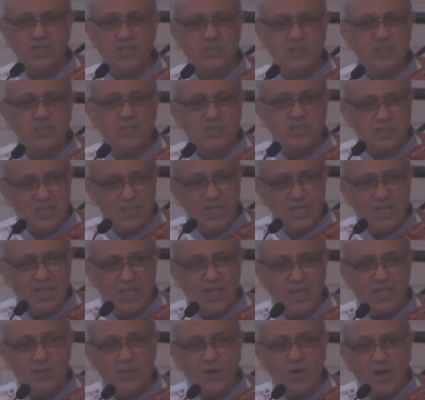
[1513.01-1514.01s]
See,
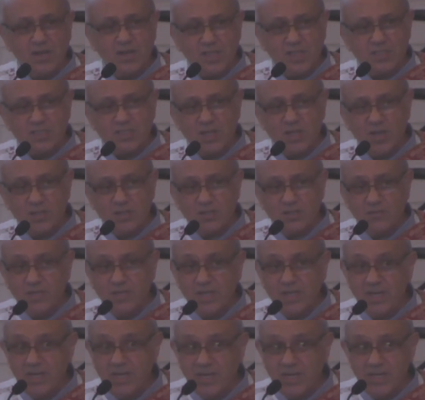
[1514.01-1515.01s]
you are the salt of the
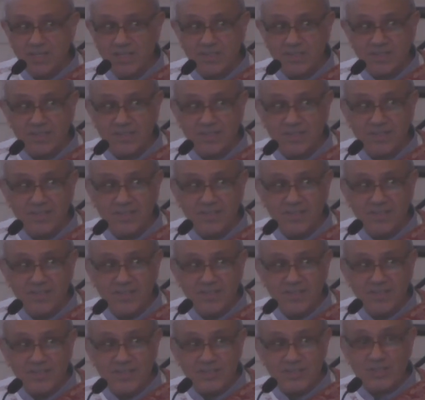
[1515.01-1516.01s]
earth.
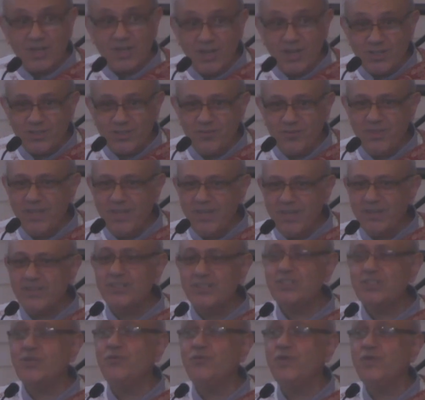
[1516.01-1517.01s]
Salt of the earth.
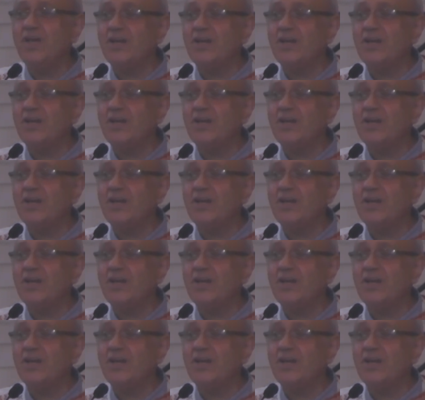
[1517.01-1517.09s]
So we are